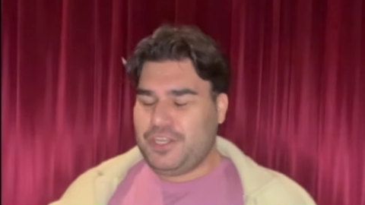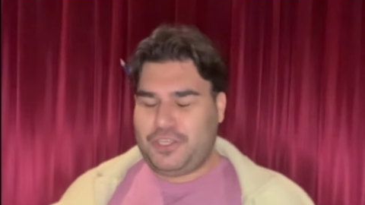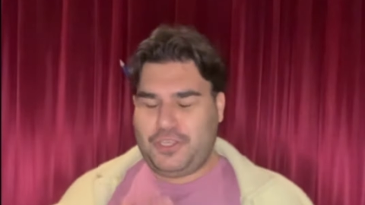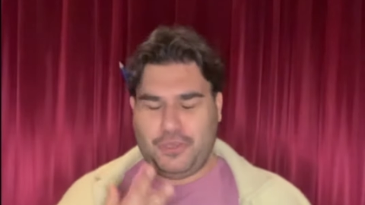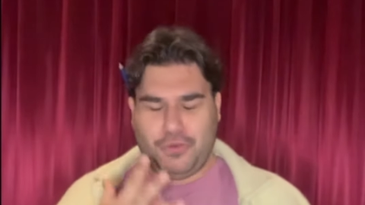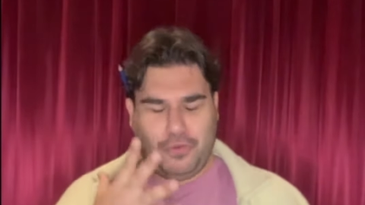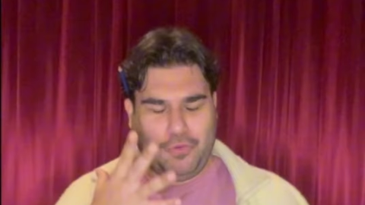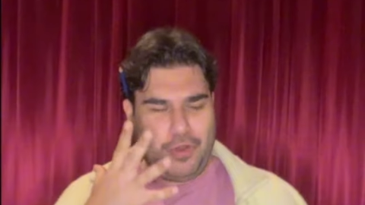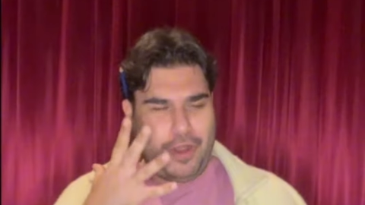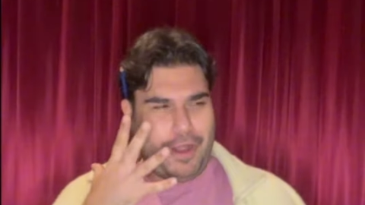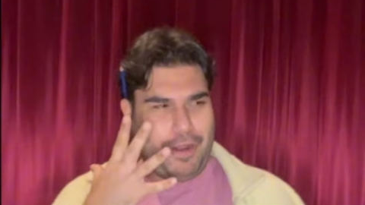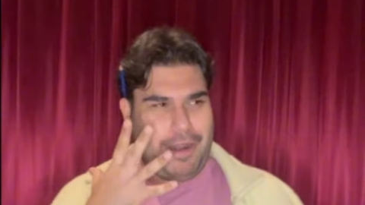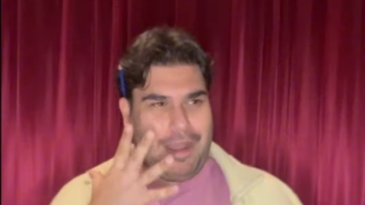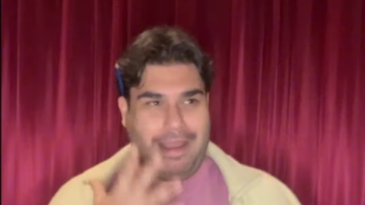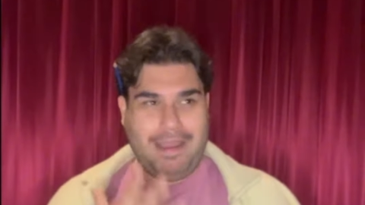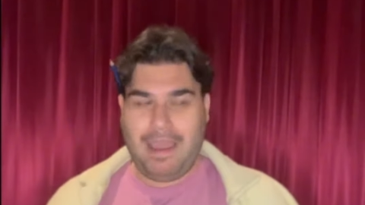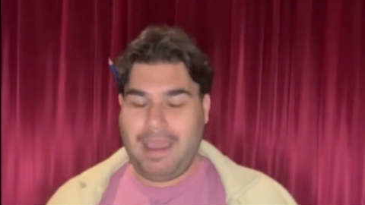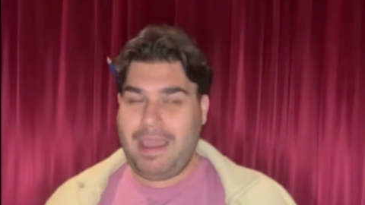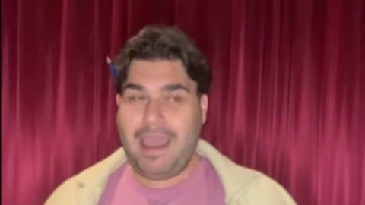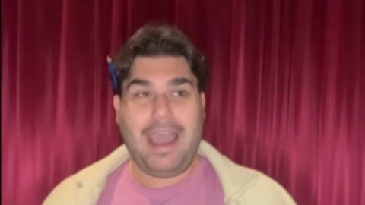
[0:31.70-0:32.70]
You are
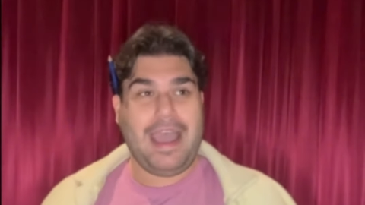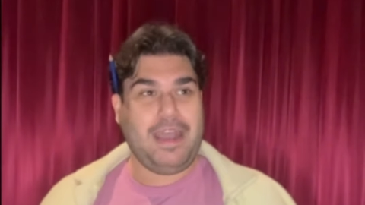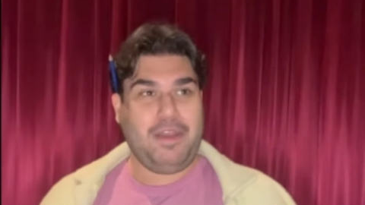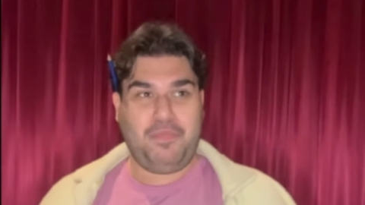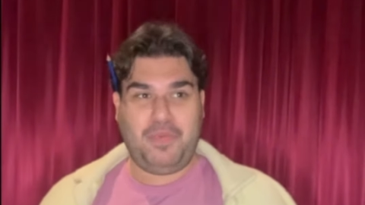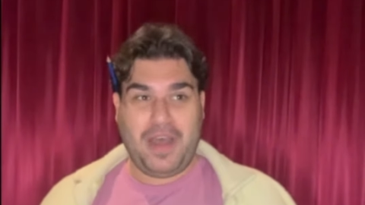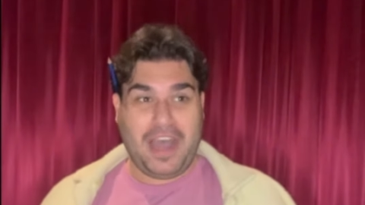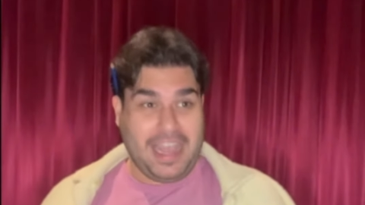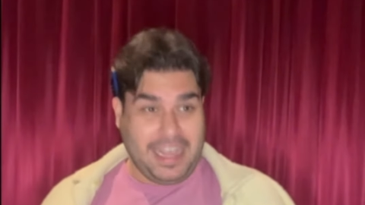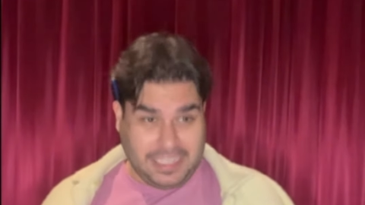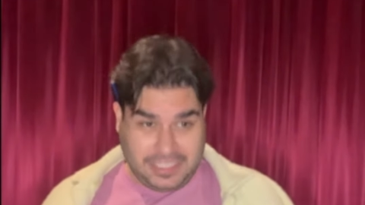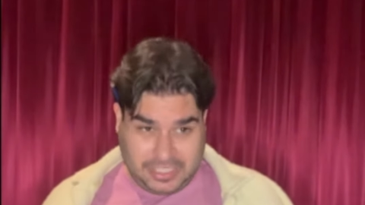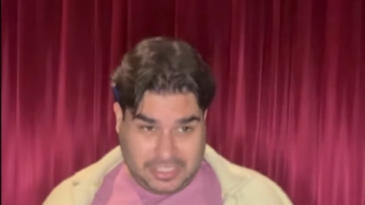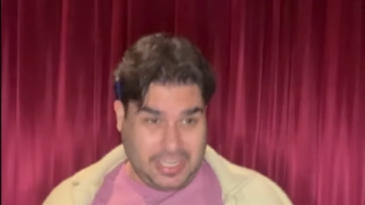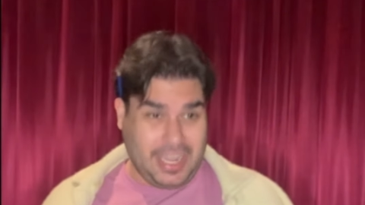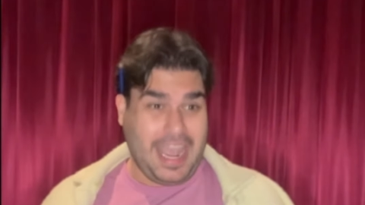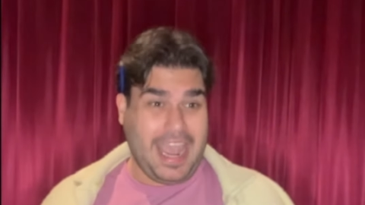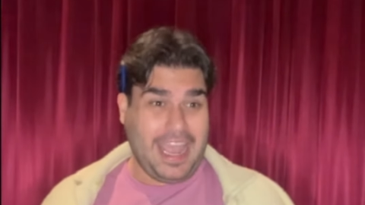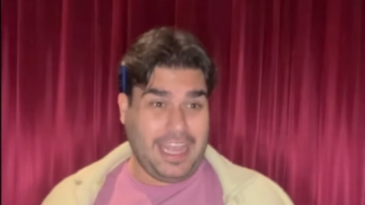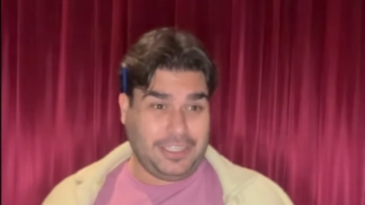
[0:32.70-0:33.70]
ahead by a
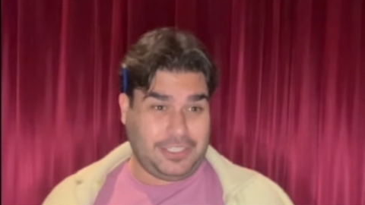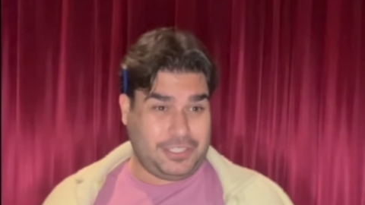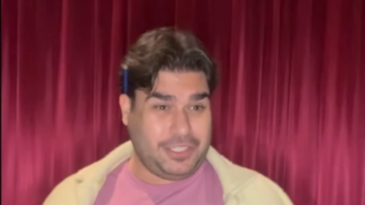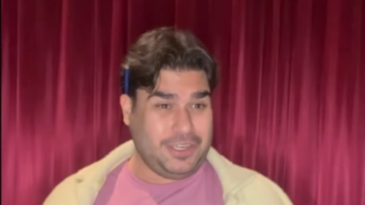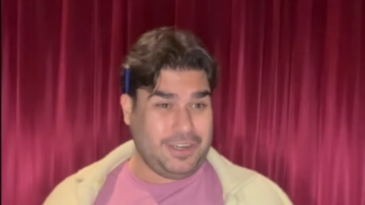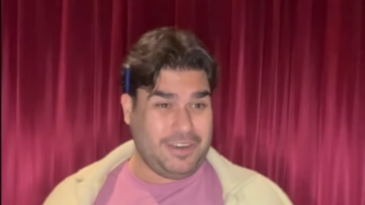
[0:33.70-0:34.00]
century